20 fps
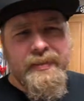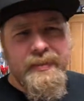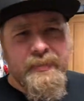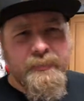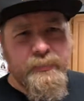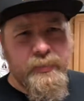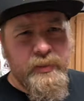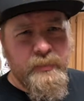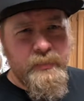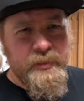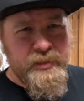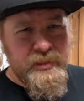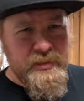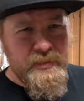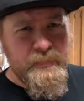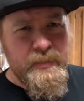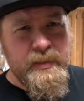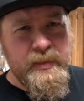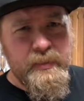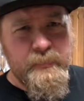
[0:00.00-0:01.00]
pretty much just
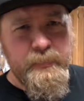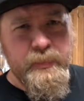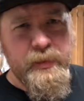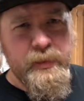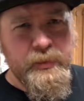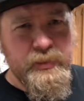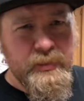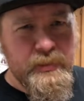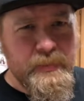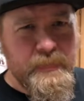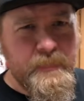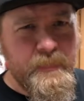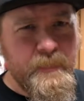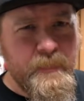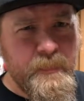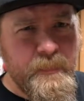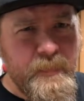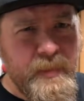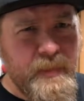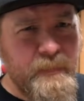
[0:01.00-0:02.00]
make it a Belgian,
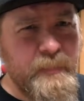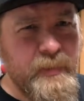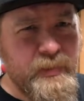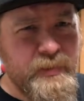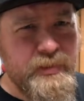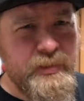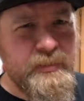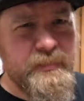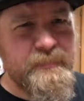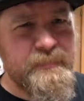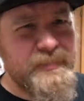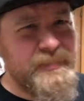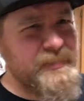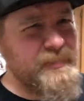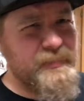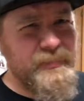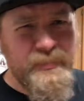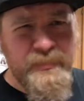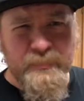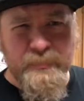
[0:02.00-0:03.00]

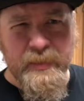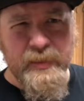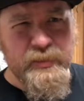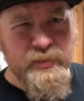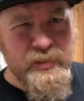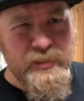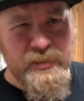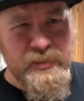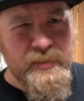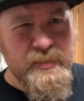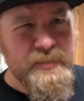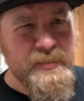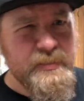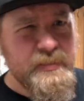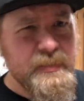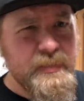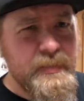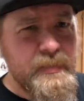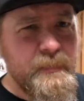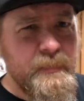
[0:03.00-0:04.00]
use Belgian yeast,
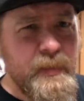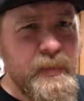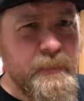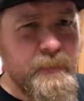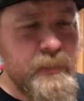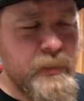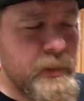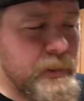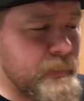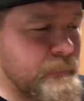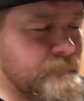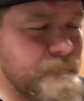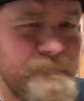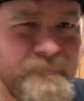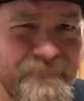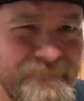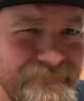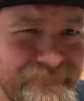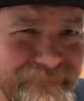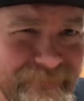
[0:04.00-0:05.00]
make it very
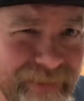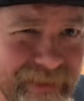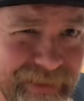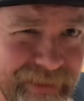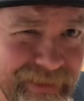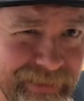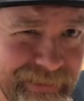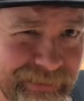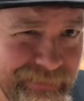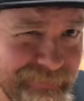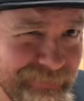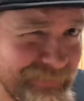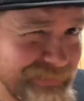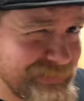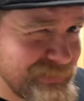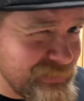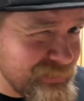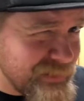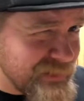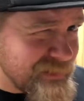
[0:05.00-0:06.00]
as
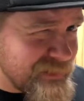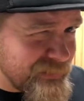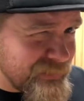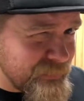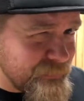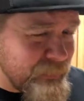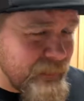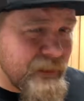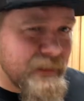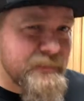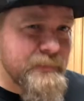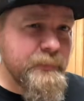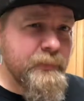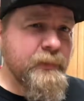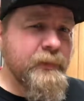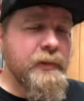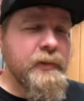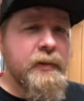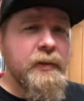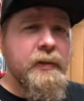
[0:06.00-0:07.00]
traditional as
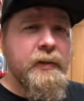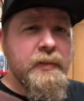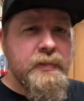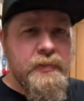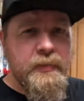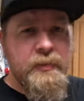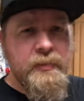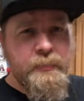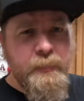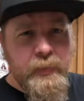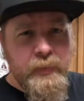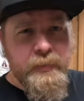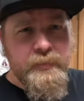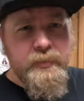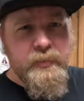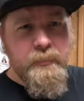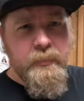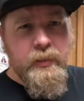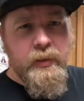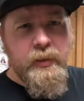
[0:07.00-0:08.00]
possible. So I used Pilsner
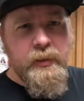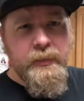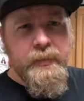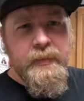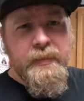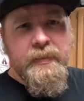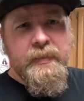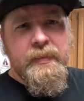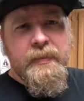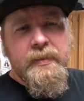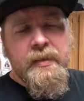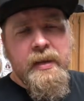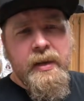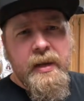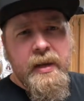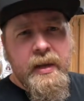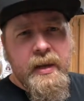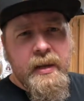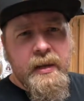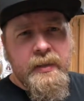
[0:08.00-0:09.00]
malt
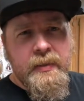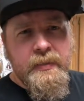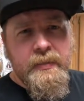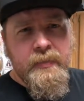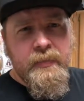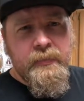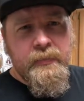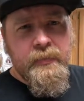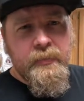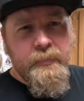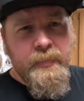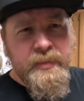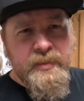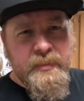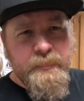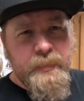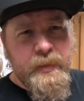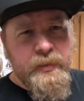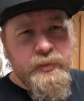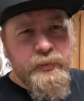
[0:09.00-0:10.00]
and a little bit of
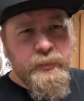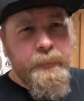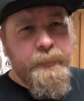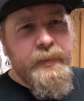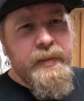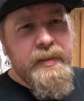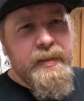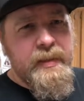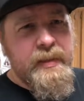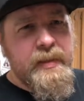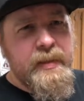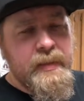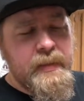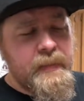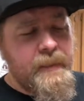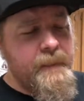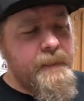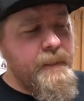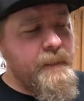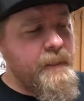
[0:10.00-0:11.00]
Special B.
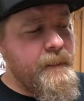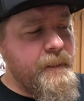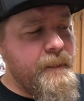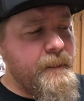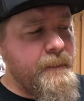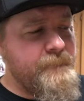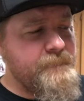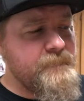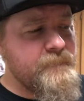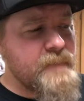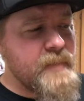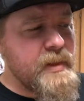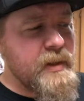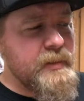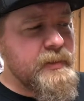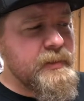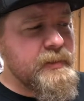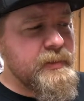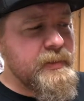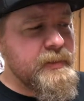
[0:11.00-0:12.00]
I
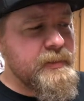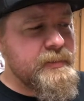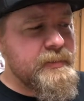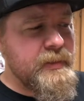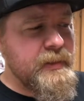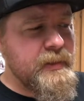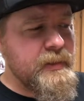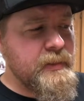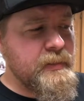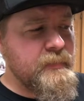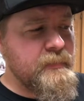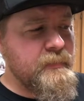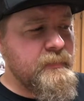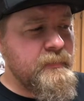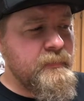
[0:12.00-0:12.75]
think like 10